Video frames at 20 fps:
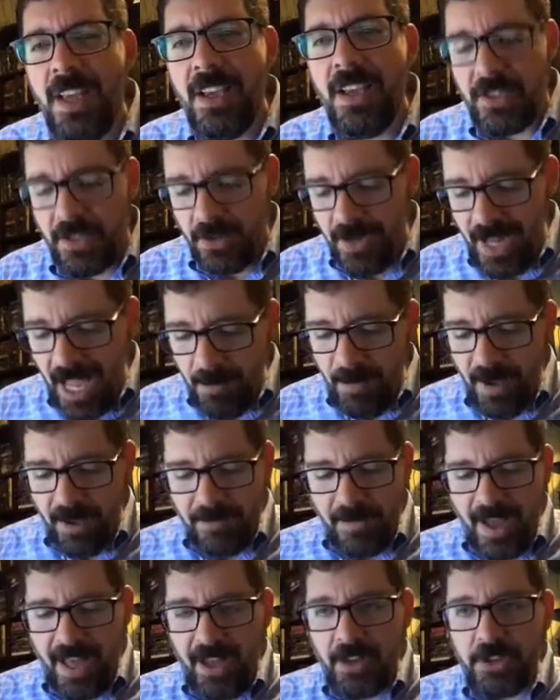So now my
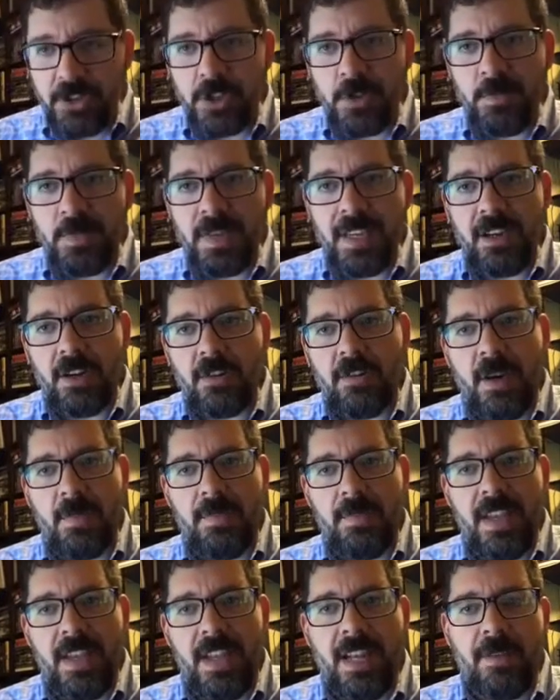file should be encrypted.